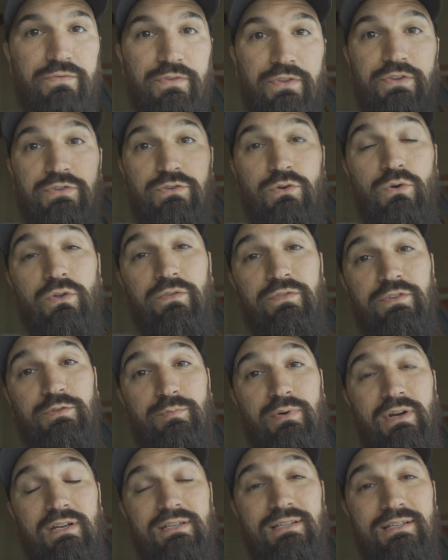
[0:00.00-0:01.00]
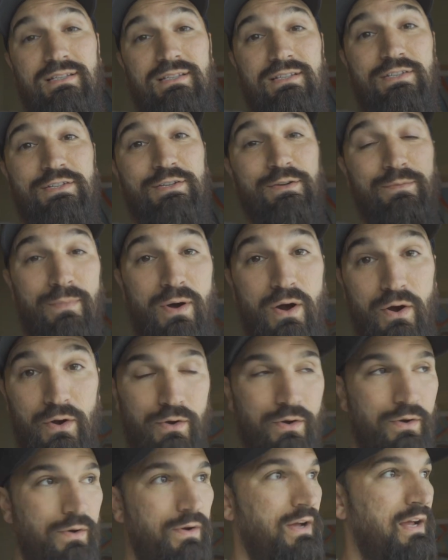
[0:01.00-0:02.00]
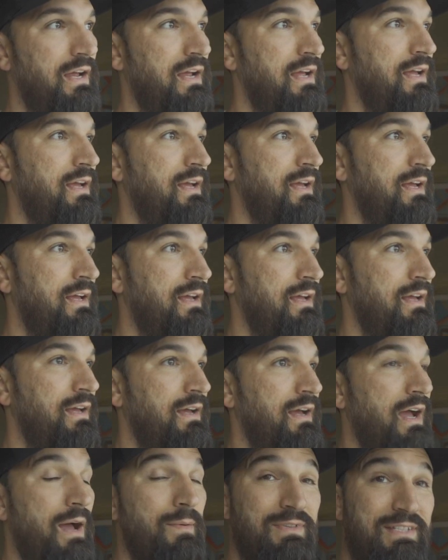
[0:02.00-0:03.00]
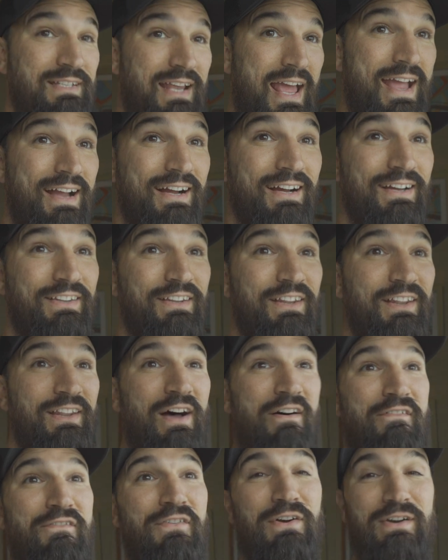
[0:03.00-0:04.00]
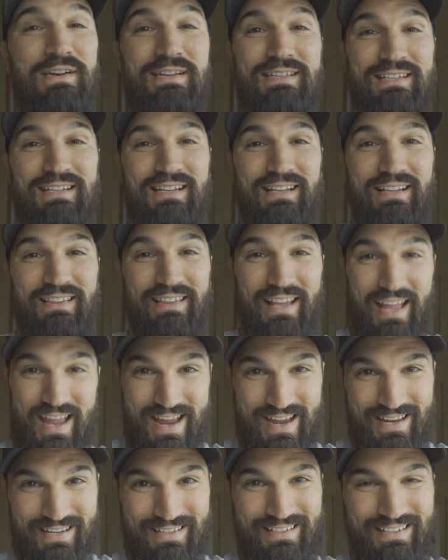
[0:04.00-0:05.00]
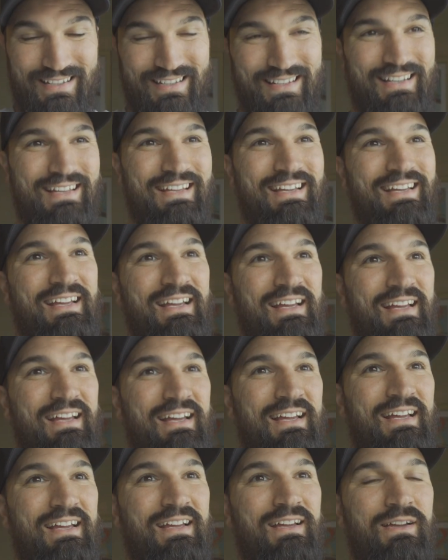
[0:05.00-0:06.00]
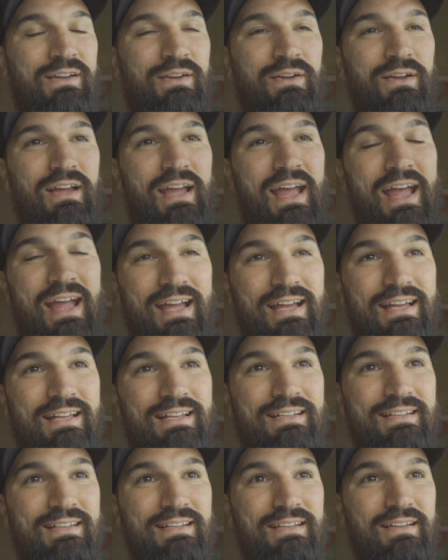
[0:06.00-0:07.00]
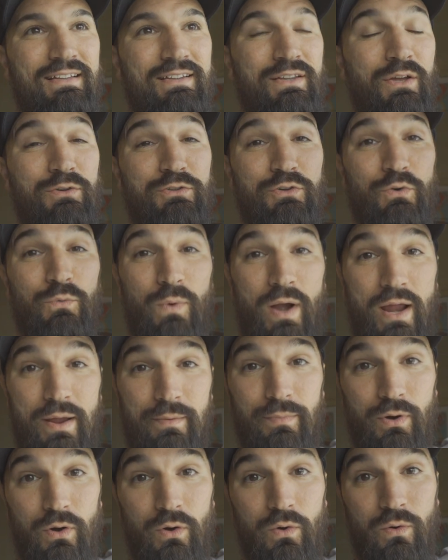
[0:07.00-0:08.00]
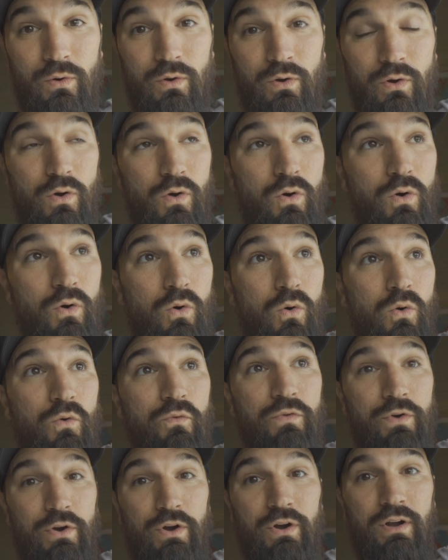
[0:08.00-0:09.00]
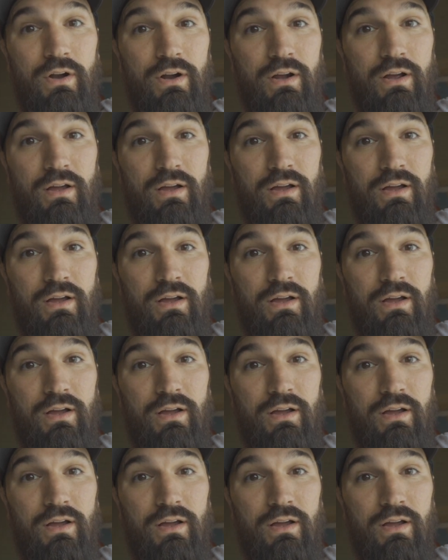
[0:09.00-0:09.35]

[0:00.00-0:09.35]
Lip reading: for the School of His Presence tomorrow. I'm staying on Lover's Lane, and there was a rainbow over